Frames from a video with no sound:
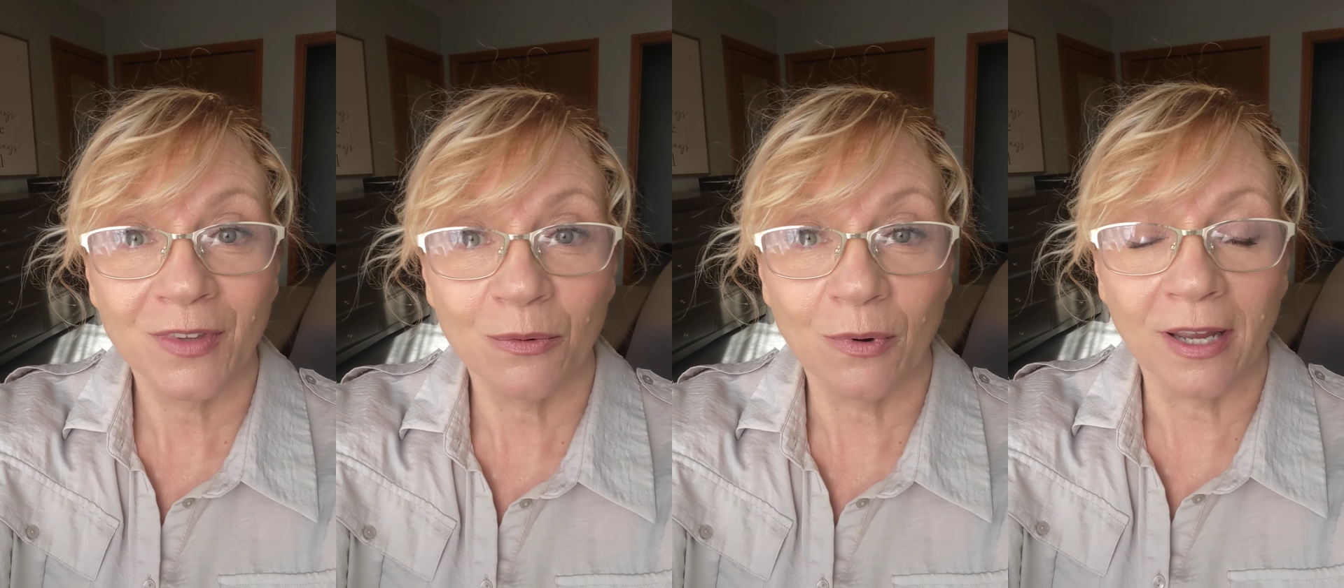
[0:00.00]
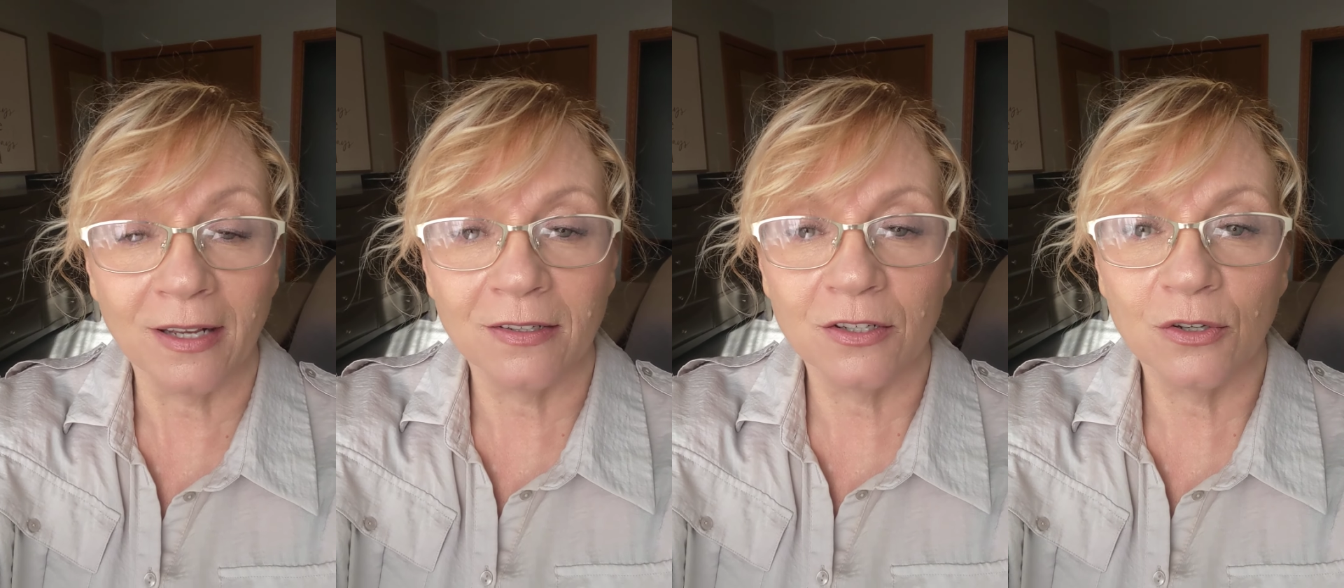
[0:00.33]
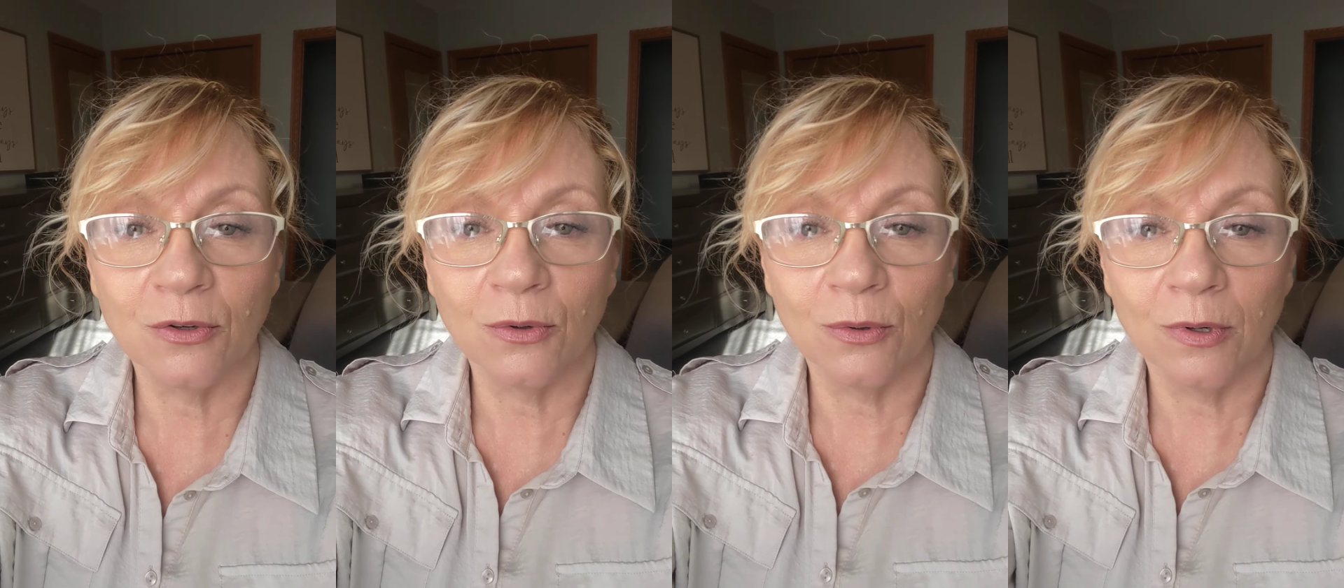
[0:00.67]
right?
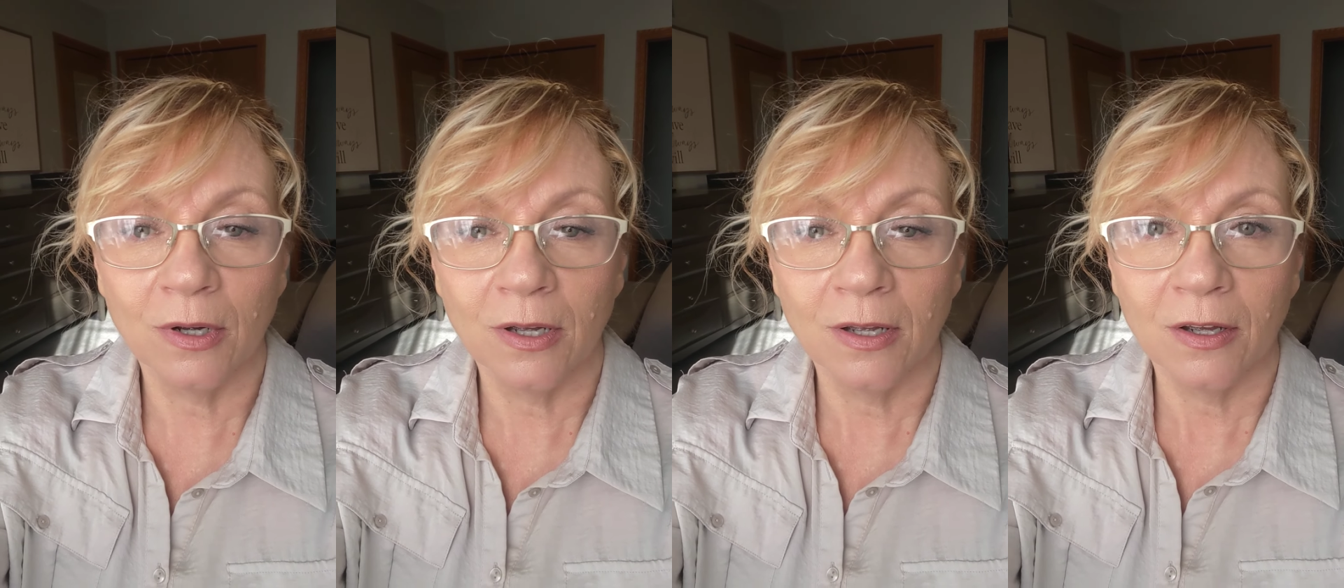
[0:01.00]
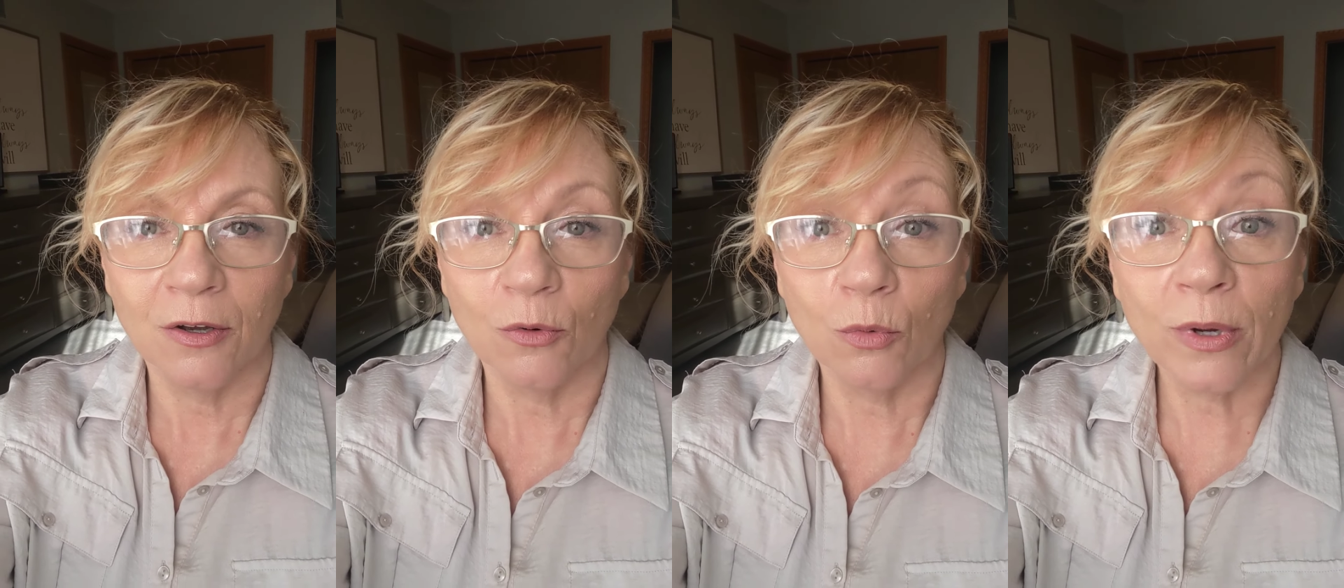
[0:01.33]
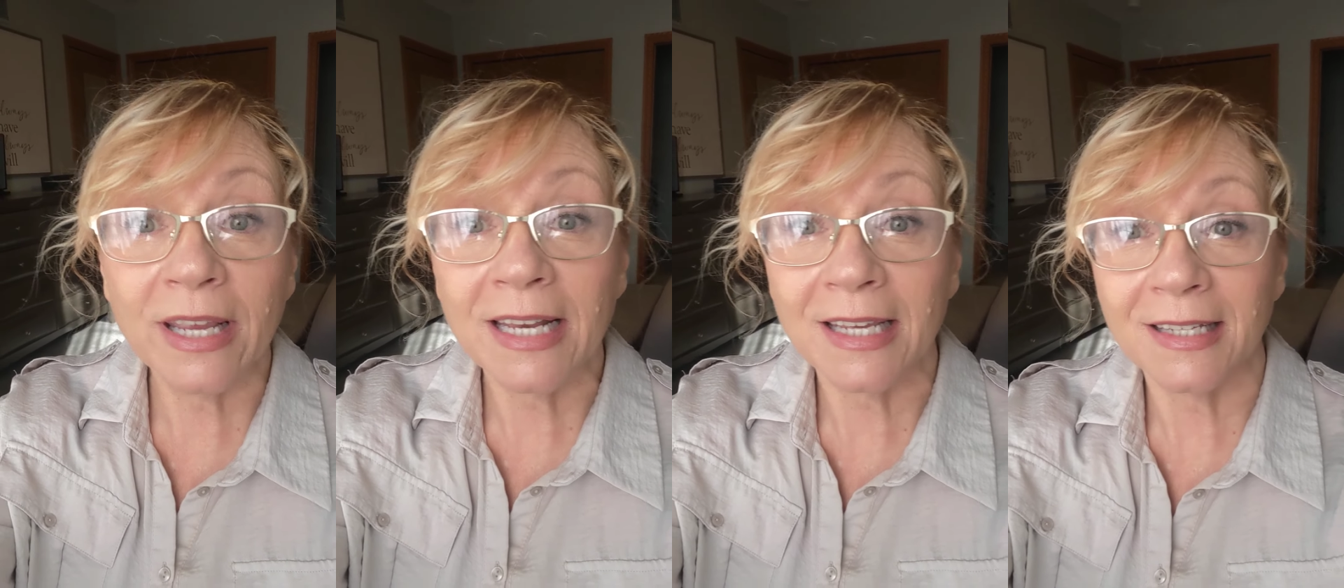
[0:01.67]
To read